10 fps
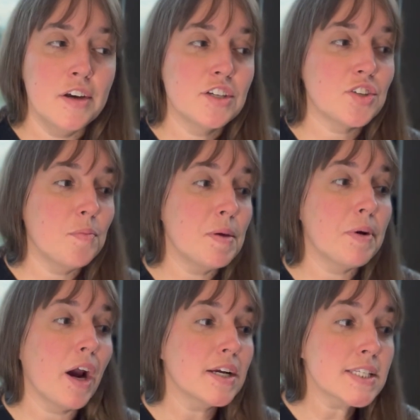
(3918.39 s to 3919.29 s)
So me
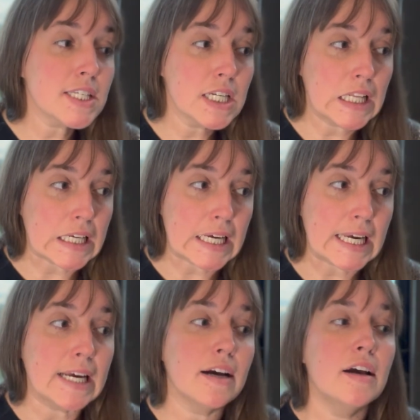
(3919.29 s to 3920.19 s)

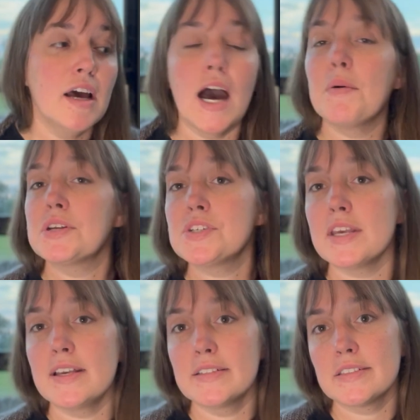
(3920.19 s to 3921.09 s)
personally, I watch
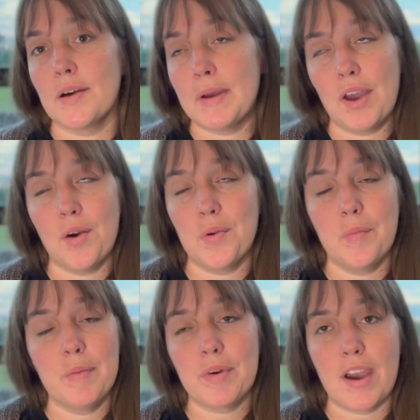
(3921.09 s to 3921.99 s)
things on my own
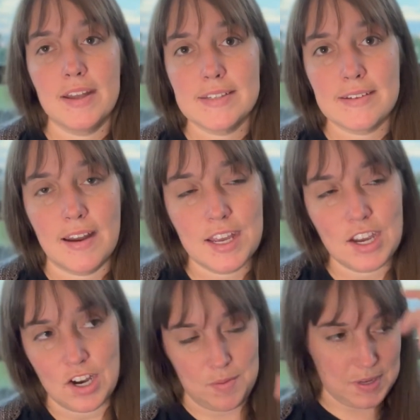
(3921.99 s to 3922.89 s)
when Brian's not
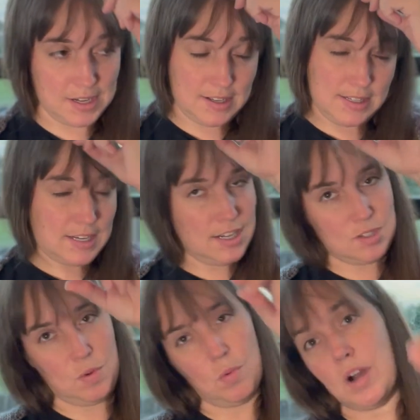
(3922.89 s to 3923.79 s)
here because he doesn't
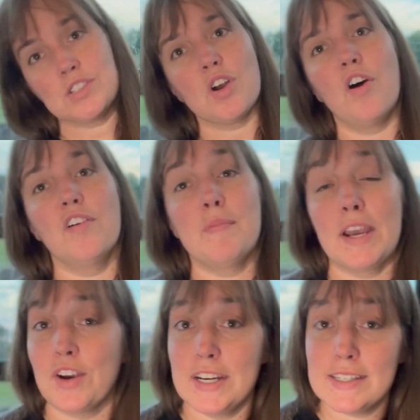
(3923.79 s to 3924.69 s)
want to watch all of my
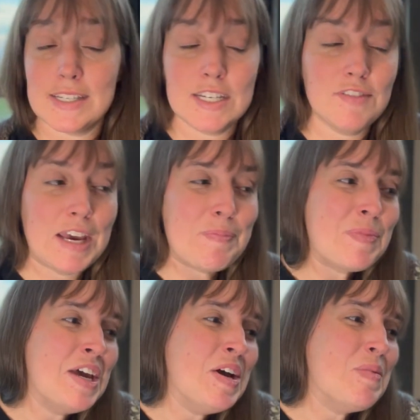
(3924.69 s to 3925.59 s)
crazy TV.
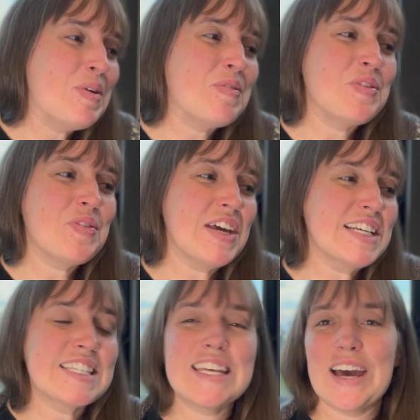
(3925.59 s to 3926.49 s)
But a few
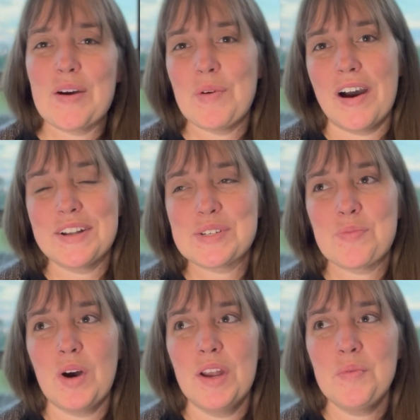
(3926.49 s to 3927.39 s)
things that I watched.
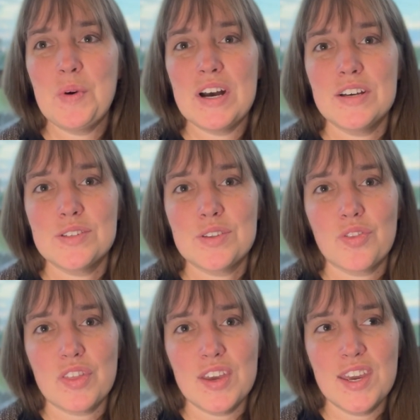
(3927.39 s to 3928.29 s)
One was
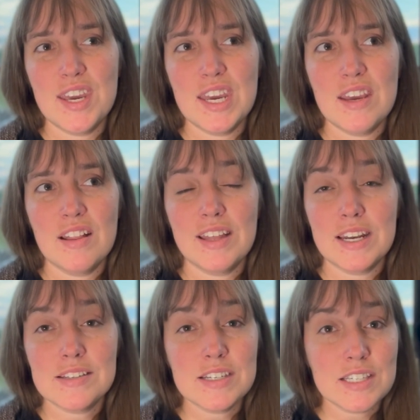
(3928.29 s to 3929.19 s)
the
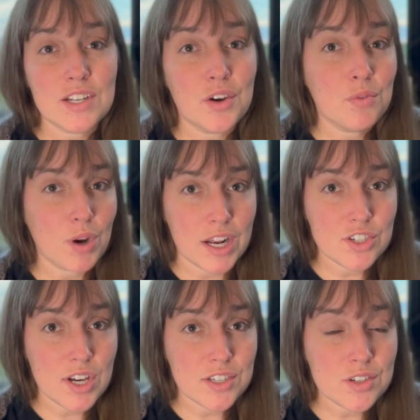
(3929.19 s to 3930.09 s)
latest season of
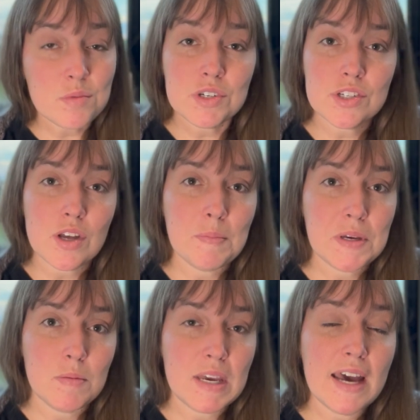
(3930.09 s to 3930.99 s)
Grantchester, which is on
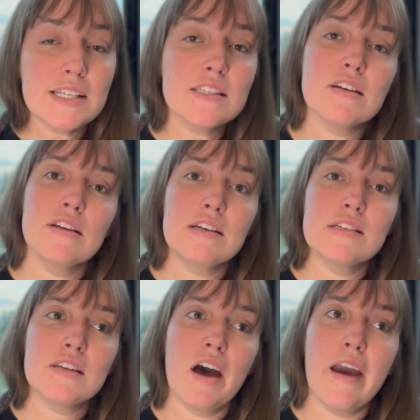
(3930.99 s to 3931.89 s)
PBS. It is
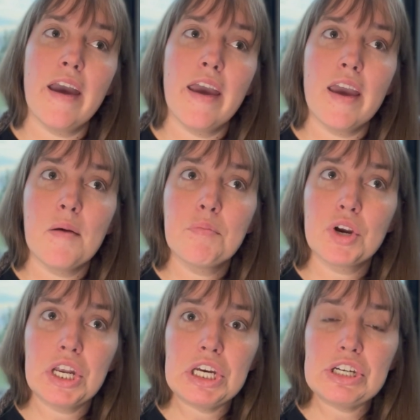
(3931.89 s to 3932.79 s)
a
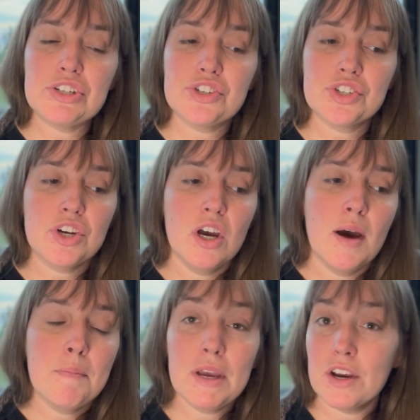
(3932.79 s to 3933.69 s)
British
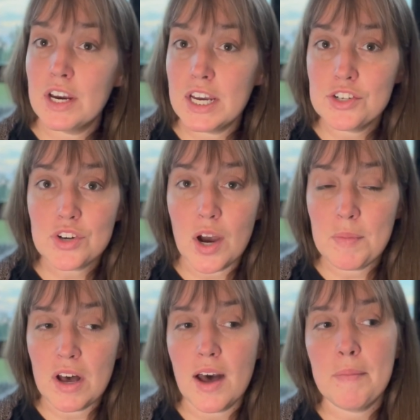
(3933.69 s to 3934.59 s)
period
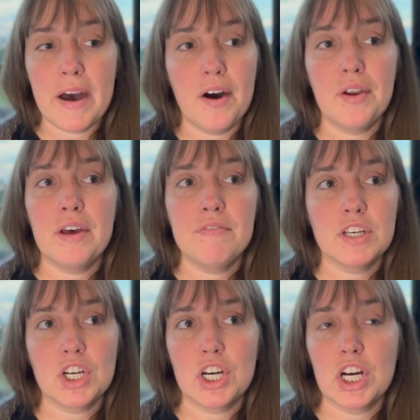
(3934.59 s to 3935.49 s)
drama about a
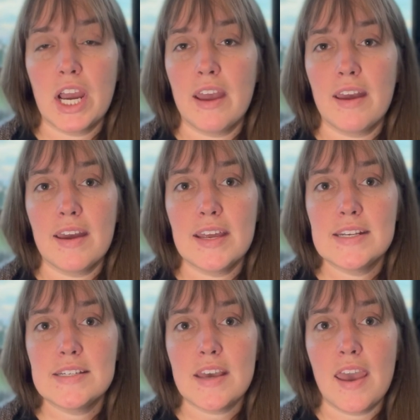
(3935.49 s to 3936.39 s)
vicar
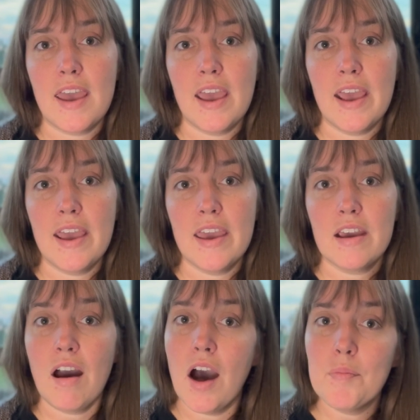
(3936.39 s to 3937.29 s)
and a
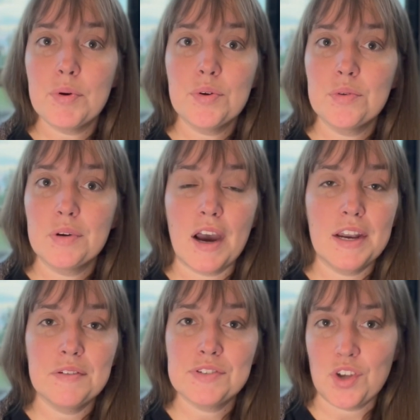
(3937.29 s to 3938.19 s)
cop who kind
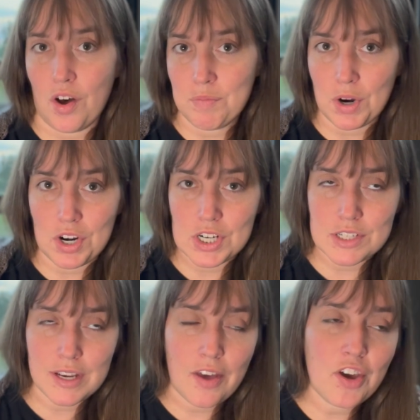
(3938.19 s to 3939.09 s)
of solve murders
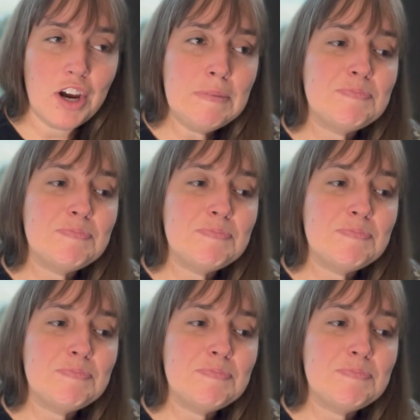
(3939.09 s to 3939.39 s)
together.